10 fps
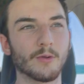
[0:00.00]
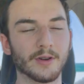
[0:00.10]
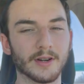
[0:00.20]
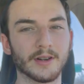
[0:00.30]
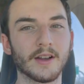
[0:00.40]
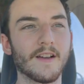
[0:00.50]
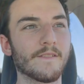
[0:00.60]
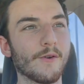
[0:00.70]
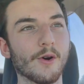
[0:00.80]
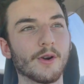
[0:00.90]
order
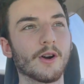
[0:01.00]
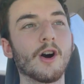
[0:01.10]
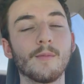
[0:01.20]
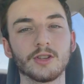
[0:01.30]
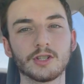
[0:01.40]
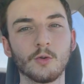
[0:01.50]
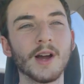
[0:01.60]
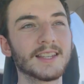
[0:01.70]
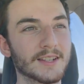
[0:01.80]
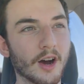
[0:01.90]
for almost
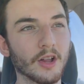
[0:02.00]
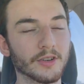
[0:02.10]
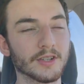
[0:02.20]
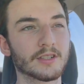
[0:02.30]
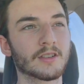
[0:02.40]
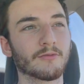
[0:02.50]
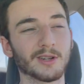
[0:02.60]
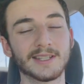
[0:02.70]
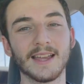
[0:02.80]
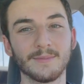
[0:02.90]
$20 for
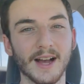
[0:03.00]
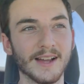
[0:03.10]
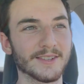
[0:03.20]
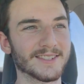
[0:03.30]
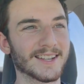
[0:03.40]
10 miles and